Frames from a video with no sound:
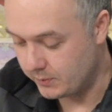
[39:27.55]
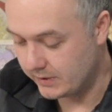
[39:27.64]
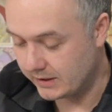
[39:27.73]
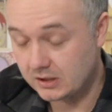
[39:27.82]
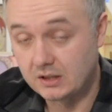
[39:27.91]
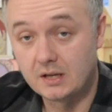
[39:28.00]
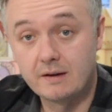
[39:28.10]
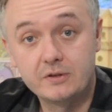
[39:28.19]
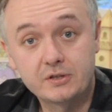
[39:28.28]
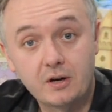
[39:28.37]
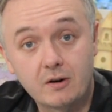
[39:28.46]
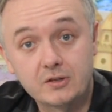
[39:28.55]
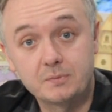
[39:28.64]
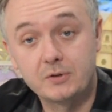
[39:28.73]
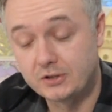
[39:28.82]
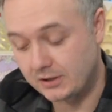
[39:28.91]
Hope you guys love this card
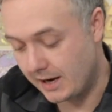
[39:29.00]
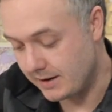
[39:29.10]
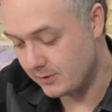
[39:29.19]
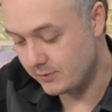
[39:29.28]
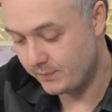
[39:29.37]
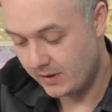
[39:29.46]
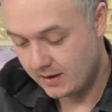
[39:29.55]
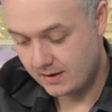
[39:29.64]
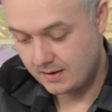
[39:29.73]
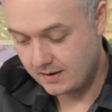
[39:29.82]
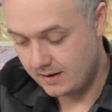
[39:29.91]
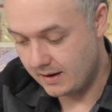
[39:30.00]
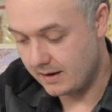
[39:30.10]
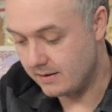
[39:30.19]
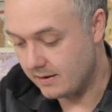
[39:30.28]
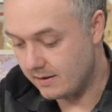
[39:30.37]
as much as I do.
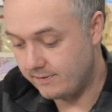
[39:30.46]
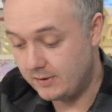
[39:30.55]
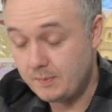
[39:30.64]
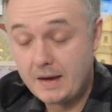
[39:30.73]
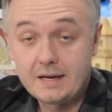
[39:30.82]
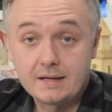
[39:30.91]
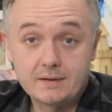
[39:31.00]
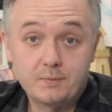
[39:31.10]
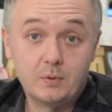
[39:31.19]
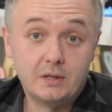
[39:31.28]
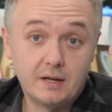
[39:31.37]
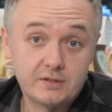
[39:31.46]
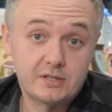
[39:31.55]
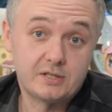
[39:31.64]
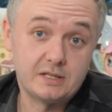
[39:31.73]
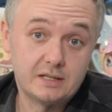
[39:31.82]
And uh, if you make it, would love
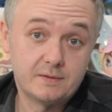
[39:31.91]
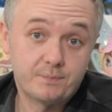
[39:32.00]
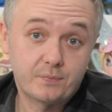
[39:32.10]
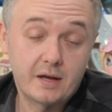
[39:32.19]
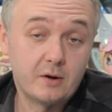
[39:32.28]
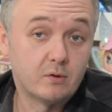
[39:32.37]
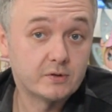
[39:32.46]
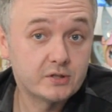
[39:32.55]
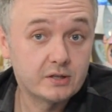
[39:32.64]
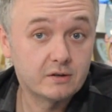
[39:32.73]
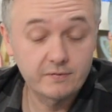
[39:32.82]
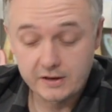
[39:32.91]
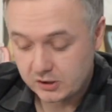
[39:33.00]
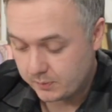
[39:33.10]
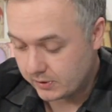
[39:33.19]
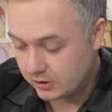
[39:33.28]
to see it, head over to your
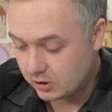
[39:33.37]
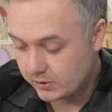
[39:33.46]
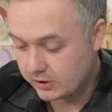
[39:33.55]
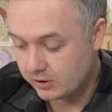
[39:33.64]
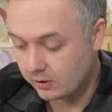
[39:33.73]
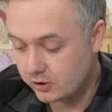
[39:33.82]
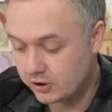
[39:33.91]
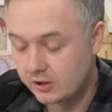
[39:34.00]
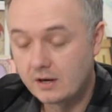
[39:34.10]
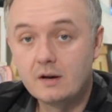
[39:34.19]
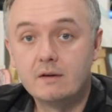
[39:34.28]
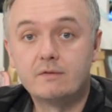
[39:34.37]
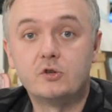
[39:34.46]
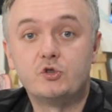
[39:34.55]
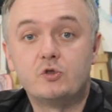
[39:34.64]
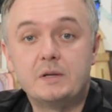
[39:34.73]
Facebook, do a search
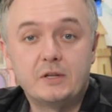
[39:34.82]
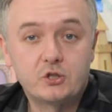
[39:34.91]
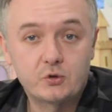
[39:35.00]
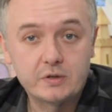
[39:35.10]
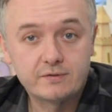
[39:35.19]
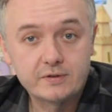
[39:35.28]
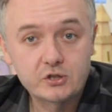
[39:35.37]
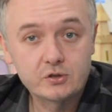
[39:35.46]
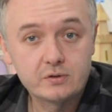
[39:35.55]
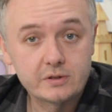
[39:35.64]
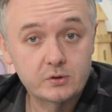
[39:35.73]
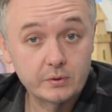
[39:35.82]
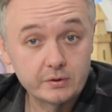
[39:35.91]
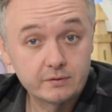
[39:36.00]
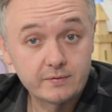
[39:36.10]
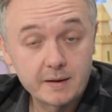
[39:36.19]
for Dreaming Tree Official. That's where
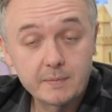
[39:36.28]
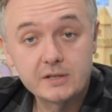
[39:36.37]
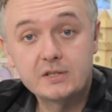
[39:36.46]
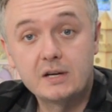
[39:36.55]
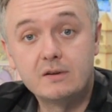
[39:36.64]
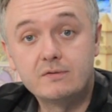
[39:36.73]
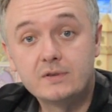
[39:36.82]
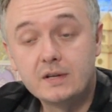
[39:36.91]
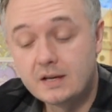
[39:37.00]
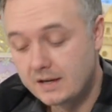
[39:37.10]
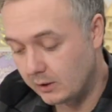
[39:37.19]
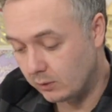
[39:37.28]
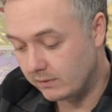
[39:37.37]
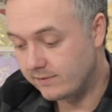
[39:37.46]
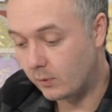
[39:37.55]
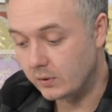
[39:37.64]
you'll find myself and
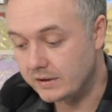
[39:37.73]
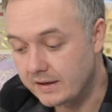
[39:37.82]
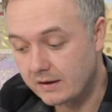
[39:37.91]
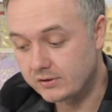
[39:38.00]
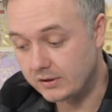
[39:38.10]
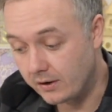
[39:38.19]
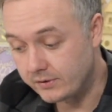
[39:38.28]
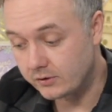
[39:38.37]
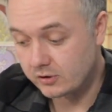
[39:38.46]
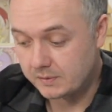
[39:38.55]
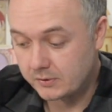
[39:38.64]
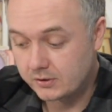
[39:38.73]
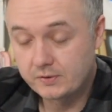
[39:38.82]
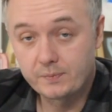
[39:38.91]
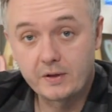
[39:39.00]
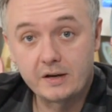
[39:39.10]
over 40,000 other
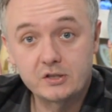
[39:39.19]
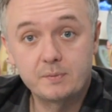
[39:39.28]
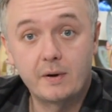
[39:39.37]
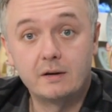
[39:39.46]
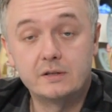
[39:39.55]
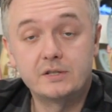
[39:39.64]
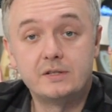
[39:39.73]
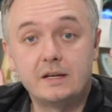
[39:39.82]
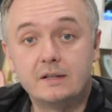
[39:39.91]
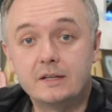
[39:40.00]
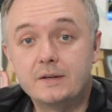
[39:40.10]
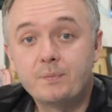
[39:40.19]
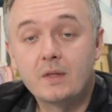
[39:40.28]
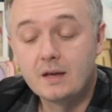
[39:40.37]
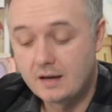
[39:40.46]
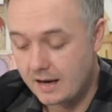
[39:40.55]
dreamers that inspire us daily.
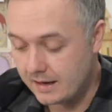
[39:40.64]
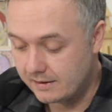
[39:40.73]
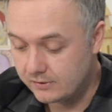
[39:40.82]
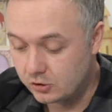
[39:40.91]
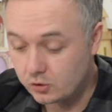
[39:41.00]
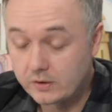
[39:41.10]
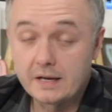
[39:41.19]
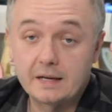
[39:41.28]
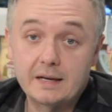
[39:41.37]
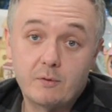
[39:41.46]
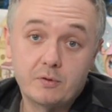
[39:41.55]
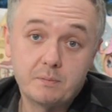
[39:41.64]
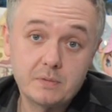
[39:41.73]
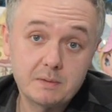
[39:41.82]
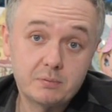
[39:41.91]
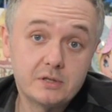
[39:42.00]
And if you enjoyed hanging out with
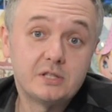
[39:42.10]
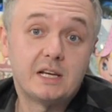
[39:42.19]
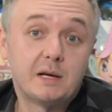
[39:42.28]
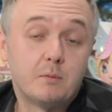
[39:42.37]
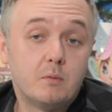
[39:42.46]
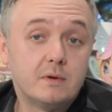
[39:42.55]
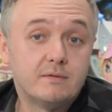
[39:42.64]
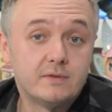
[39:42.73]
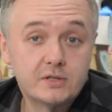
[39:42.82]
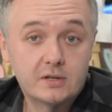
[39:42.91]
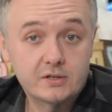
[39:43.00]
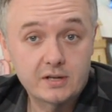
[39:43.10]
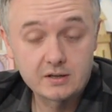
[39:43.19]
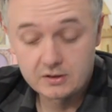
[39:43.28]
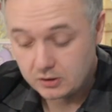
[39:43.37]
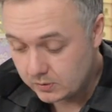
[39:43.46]
me, please take a moment, visit us
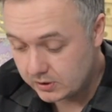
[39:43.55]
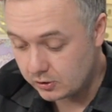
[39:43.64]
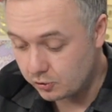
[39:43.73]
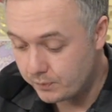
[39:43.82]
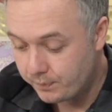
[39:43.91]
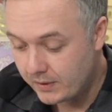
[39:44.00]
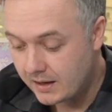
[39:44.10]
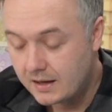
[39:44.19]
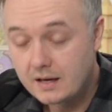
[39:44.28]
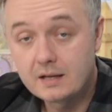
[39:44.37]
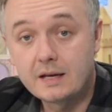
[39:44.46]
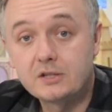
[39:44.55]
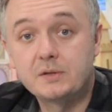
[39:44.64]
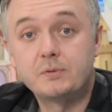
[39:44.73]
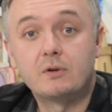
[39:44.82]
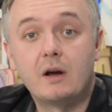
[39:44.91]
on YouTube, hit that
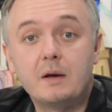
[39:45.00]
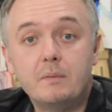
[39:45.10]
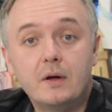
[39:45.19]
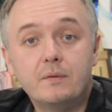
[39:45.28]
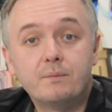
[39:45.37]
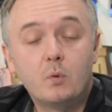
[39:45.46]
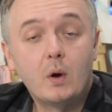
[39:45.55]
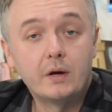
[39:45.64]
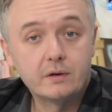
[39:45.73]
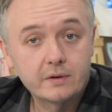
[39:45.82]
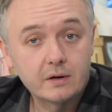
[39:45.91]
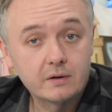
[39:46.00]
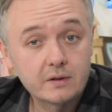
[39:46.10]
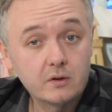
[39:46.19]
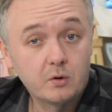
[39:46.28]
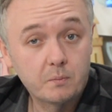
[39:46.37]
subscribe button. While you're there,
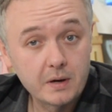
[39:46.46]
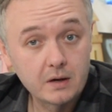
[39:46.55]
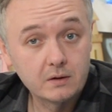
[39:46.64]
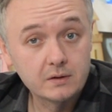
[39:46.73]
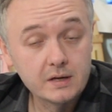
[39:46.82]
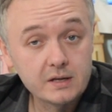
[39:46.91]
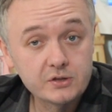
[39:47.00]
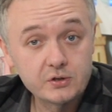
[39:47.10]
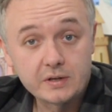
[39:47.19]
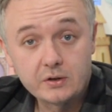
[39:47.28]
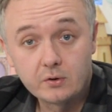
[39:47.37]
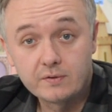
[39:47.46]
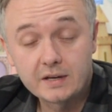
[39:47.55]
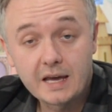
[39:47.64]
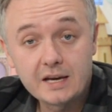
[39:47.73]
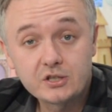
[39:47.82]
hit the little bell so you get
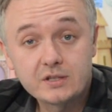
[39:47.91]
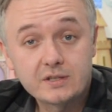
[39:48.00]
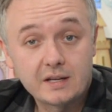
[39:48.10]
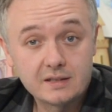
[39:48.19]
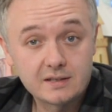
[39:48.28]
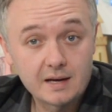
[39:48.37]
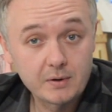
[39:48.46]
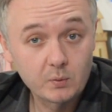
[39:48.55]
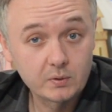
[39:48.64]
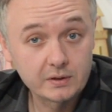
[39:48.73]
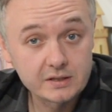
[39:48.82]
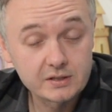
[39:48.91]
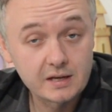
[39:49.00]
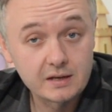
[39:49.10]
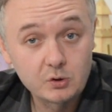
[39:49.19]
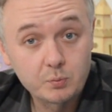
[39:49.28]
notifications anytime I release
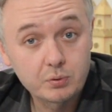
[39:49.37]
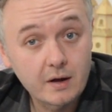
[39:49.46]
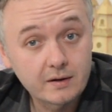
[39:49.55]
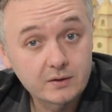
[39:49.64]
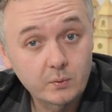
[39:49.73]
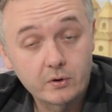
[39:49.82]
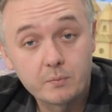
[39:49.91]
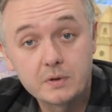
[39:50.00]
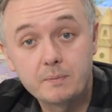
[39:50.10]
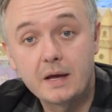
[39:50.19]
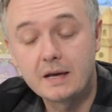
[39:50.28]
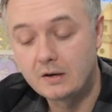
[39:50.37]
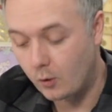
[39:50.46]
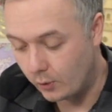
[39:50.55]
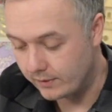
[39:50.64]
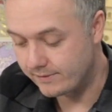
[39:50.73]
a new product, whether it be paid
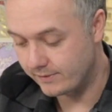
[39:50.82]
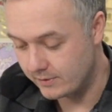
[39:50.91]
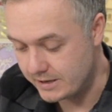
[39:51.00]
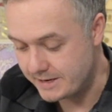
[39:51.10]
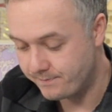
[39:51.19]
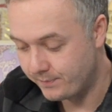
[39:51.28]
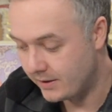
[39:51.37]
or free.